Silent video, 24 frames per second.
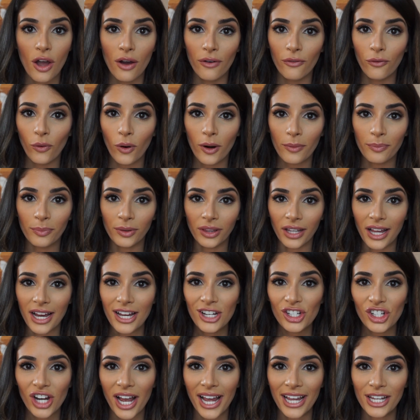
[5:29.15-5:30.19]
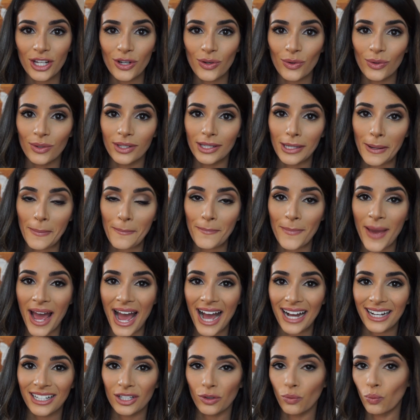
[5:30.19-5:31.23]
For blush, I used
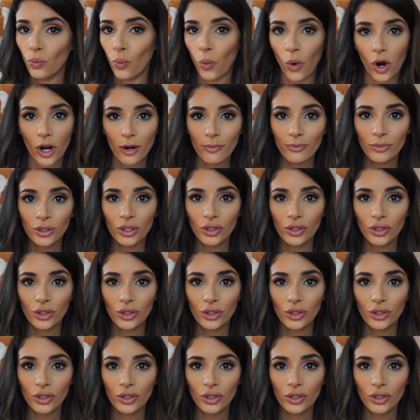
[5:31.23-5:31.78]
MAC's Warm